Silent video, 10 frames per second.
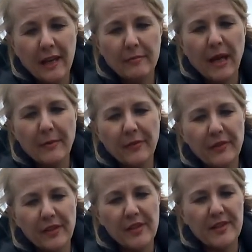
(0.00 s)
maybe for
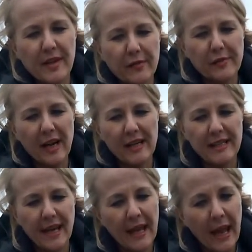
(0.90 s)
Thursday or
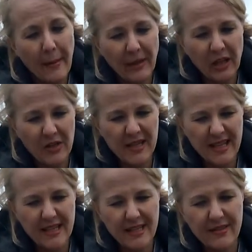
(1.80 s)
Friday because
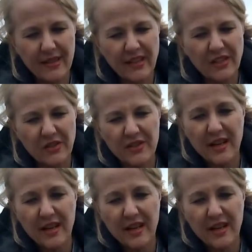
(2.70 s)
they just